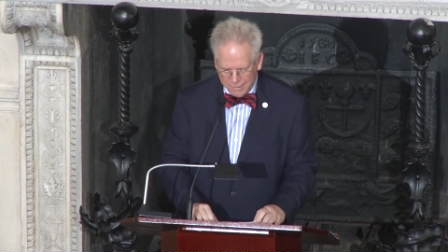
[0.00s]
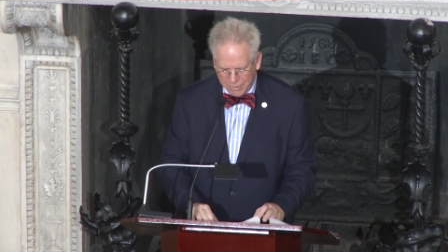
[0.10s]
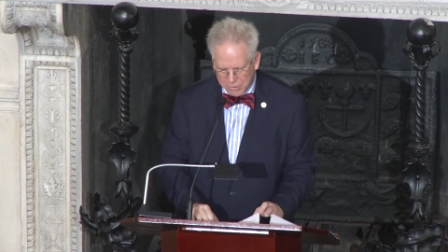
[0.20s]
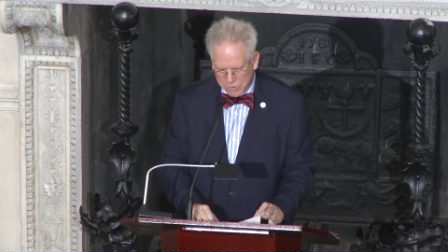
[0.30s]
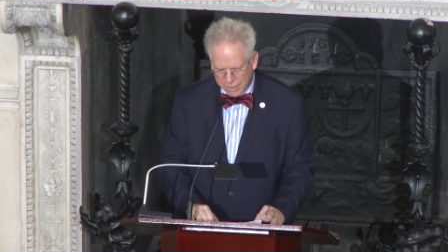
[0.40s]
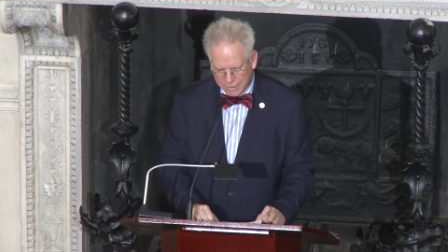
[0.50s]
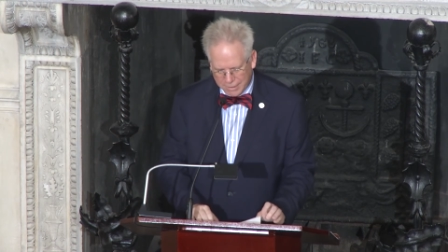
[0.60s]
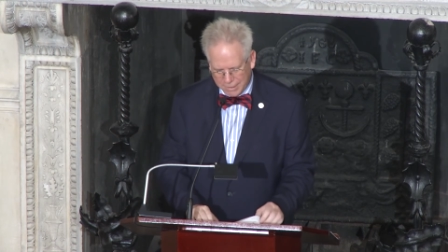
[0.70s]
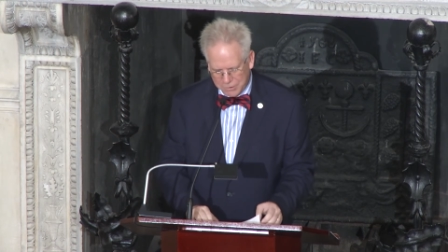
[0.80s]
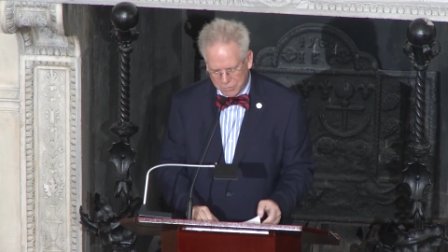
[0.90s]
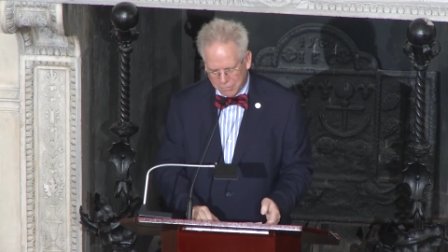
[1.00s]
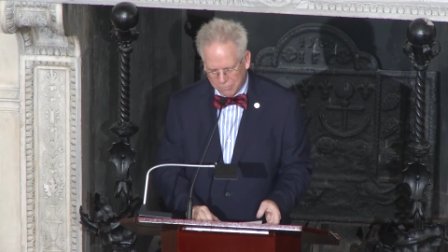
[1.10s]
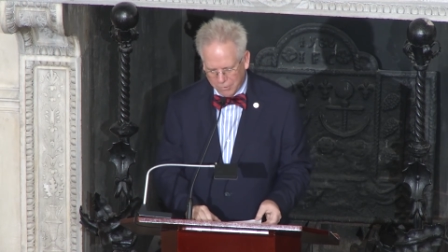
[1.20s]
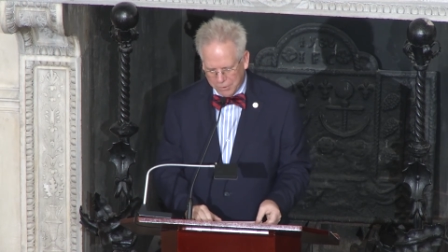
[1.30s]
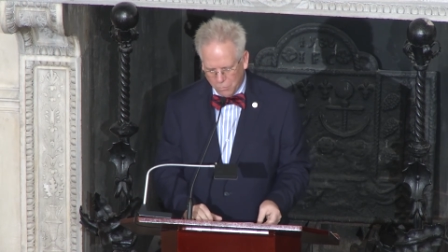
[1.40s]
They were drinking to
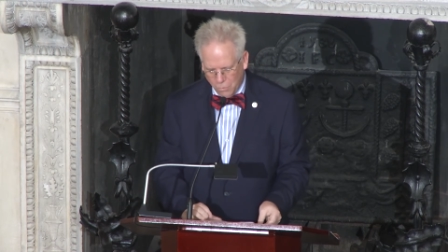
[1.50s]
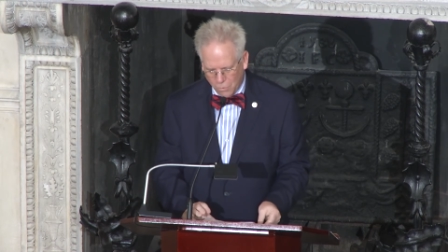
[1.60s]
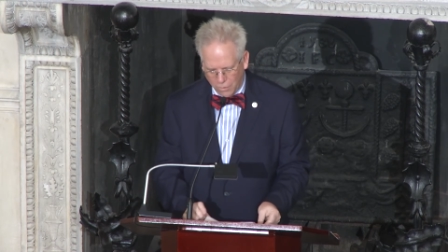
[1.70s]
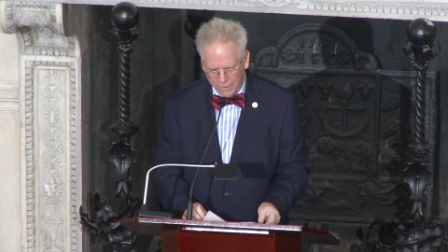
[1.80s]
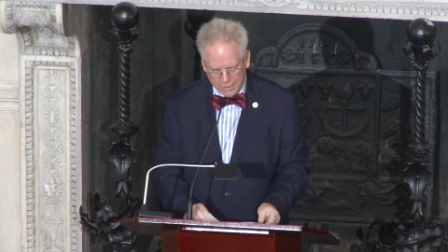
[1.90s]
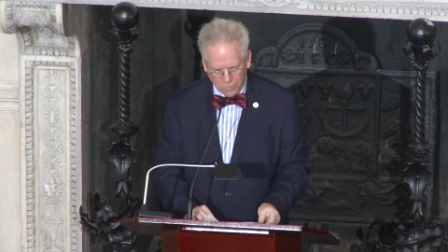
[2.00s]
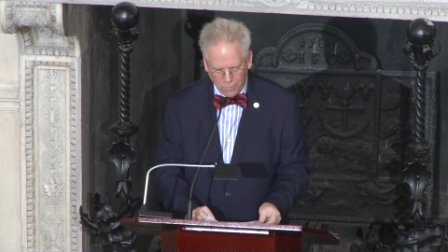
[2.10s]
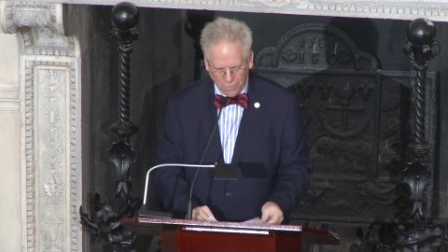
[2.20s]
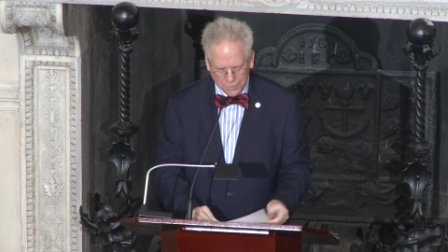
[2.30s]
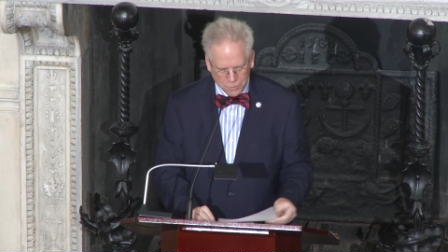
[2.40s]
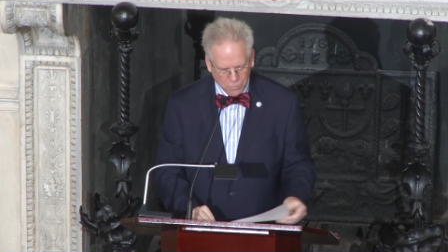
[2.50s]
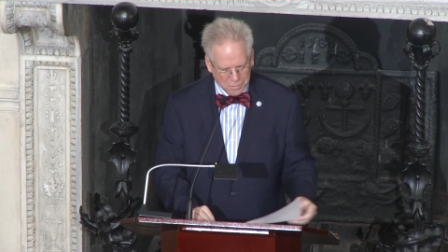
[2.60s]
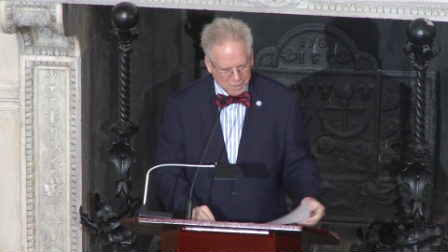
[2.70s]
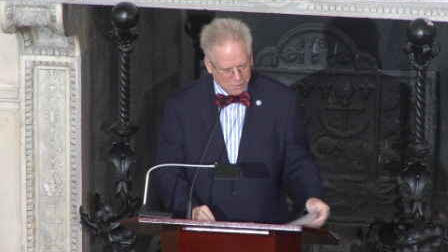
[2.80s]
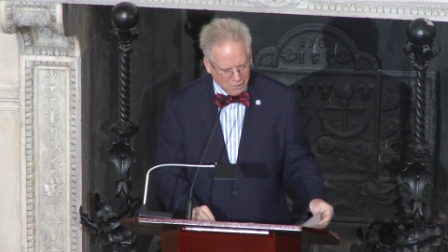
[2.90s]
avoid a war that all knew
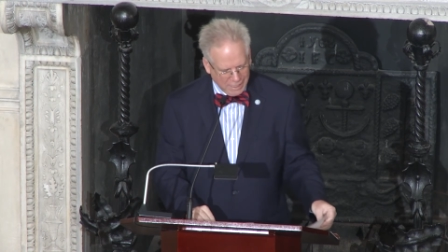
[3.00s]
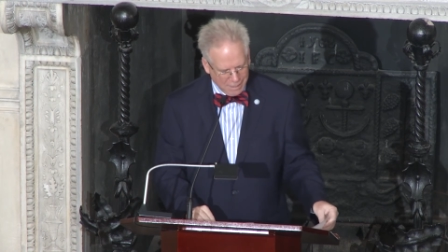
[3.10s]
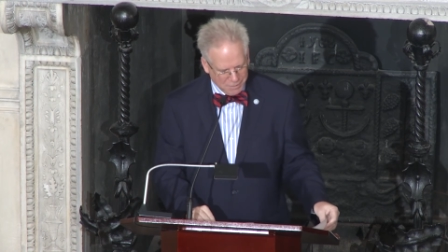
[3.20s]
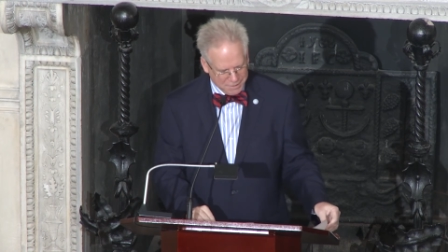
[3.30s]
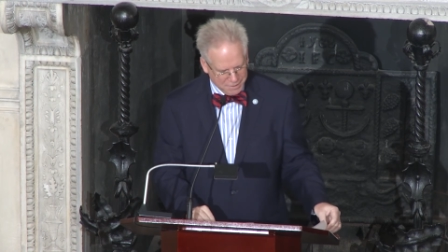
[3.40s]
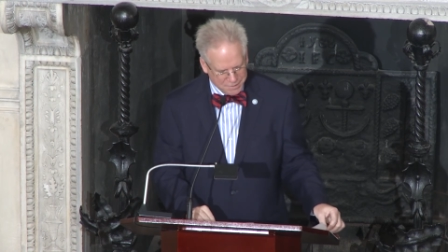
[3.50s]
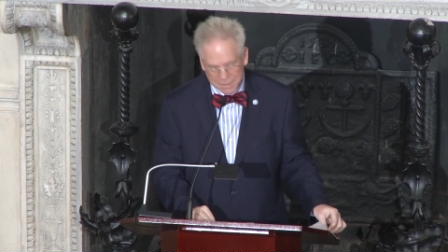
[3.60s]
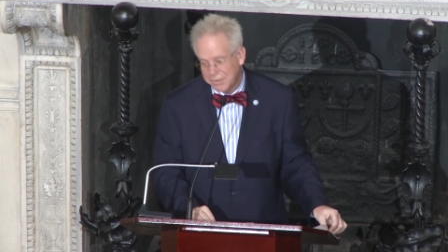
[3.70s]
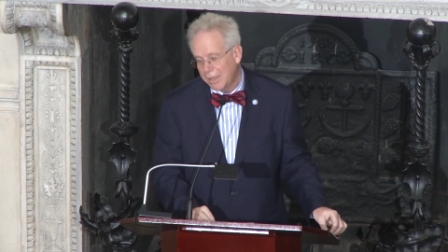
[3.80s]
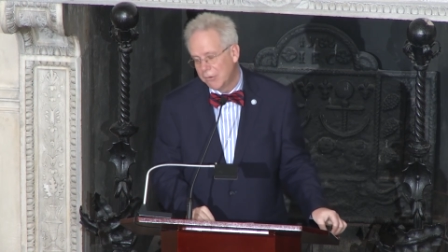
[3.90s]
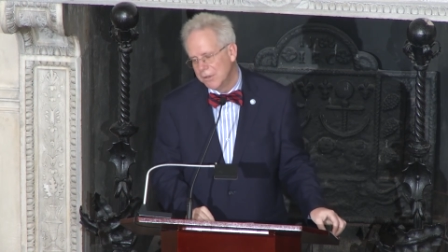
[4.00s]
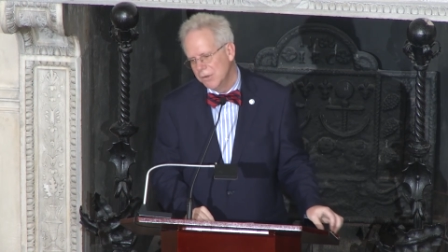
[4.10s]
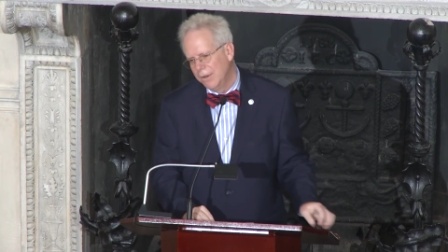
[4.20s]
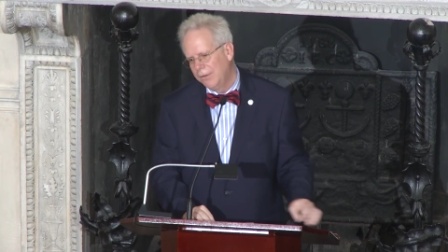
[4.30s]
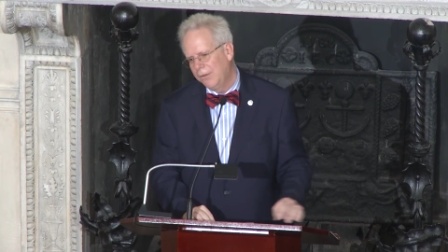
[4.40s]
would be calamitous, and as they were
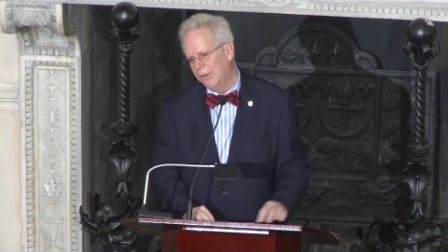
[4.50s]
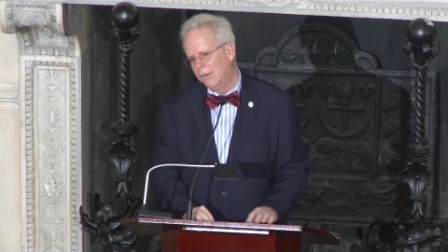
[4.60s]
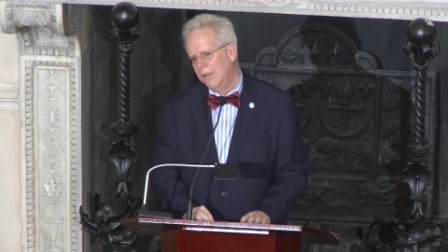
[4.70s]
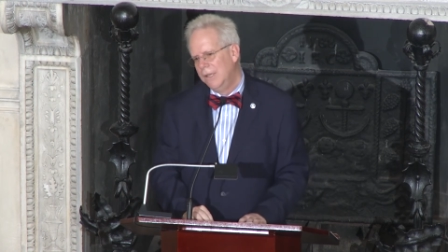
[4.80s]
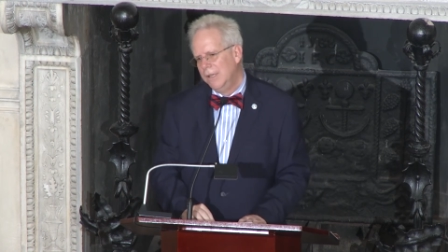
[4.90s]
doing so,